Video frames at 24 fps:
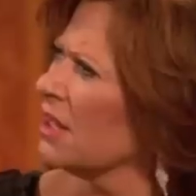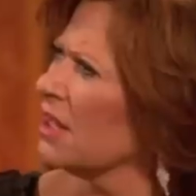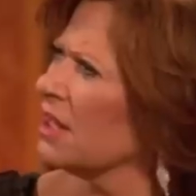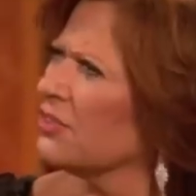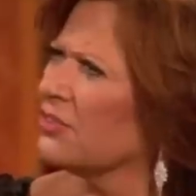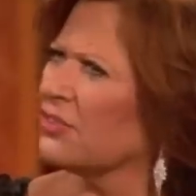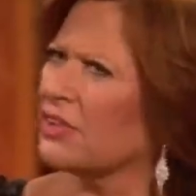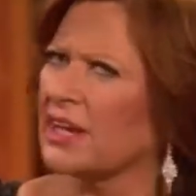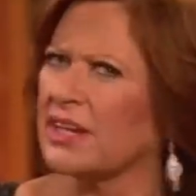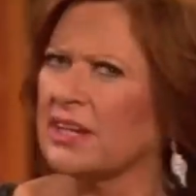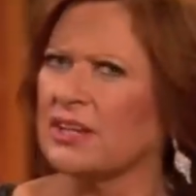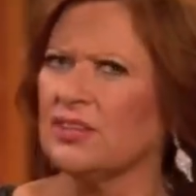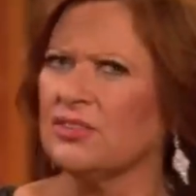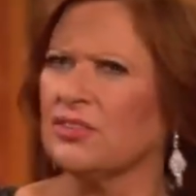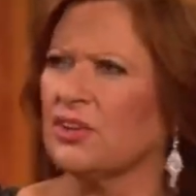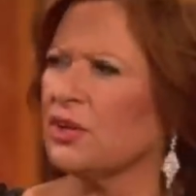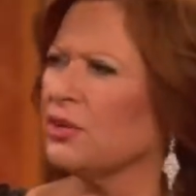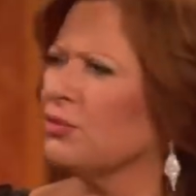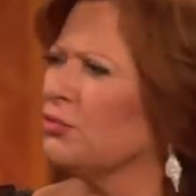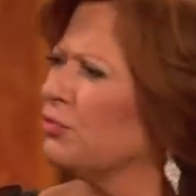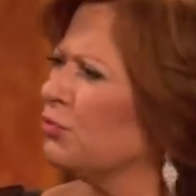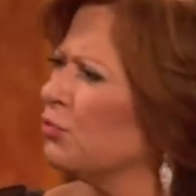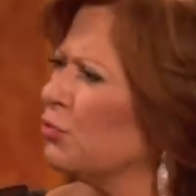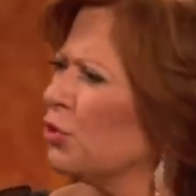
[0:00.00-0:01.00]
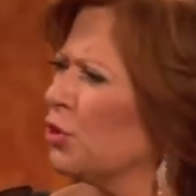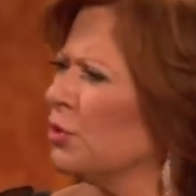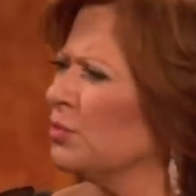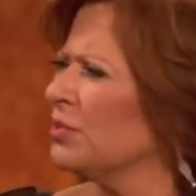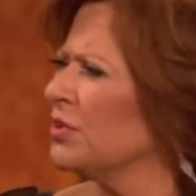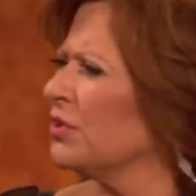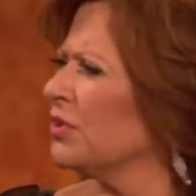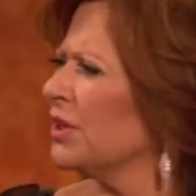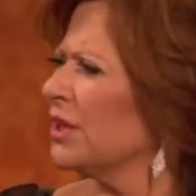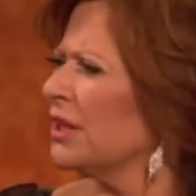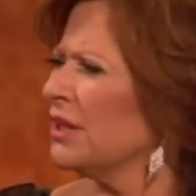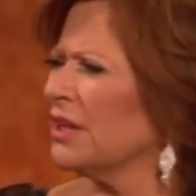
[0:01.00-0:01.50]
It's like he's
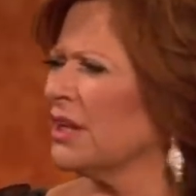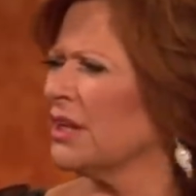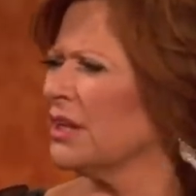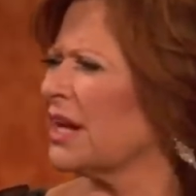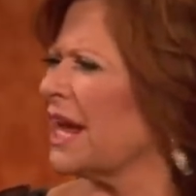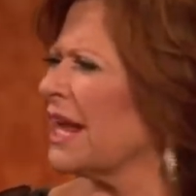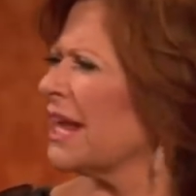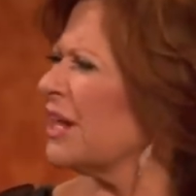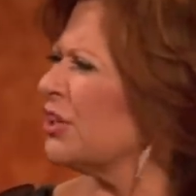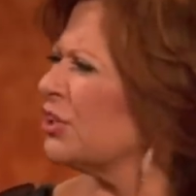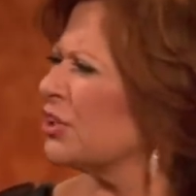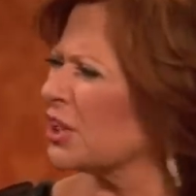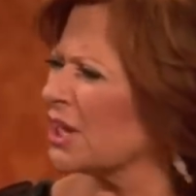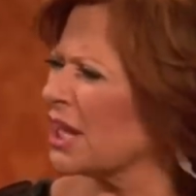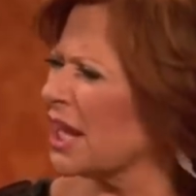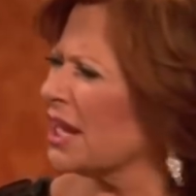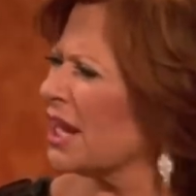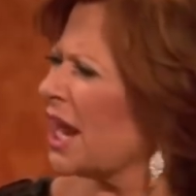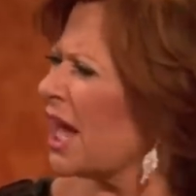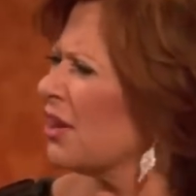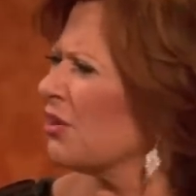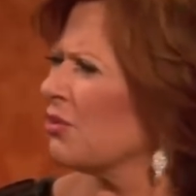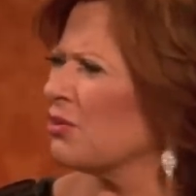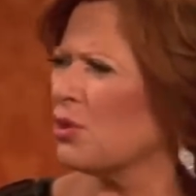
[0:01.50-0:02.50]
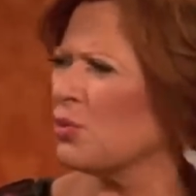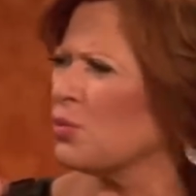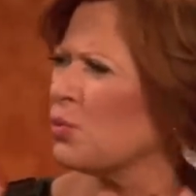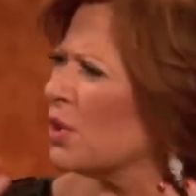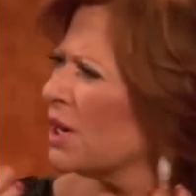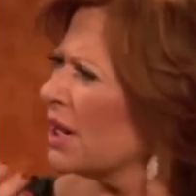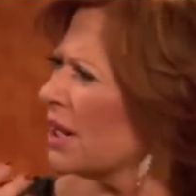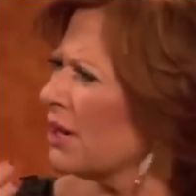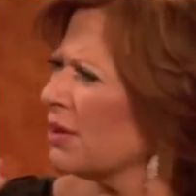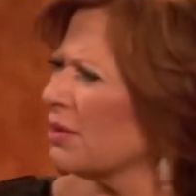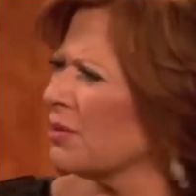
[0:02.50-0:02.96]
uninformed, he's un not educated. I don't know what.